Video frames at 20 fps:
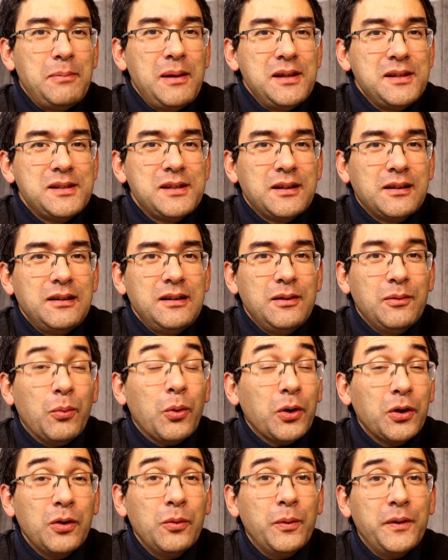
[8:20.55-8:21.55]
basically
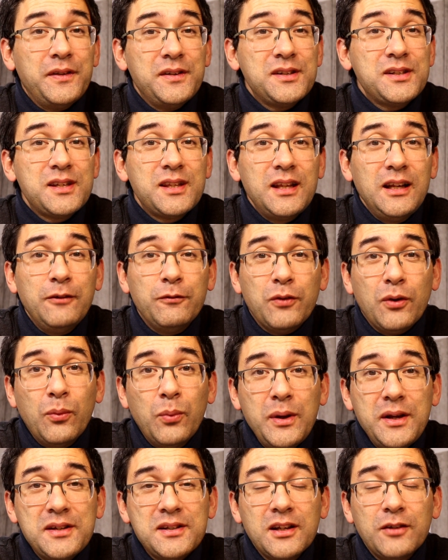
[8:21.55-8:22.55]
working with this thing for
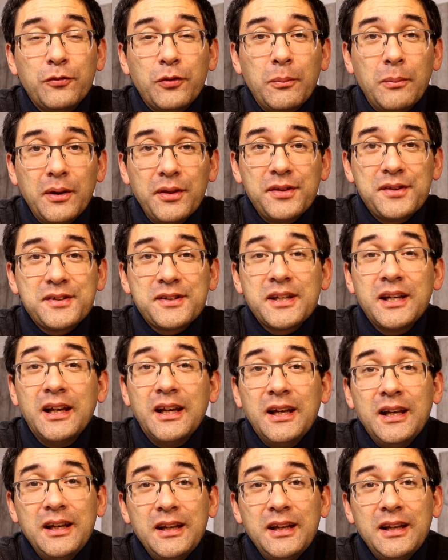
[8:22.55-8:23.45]
weeks and for months,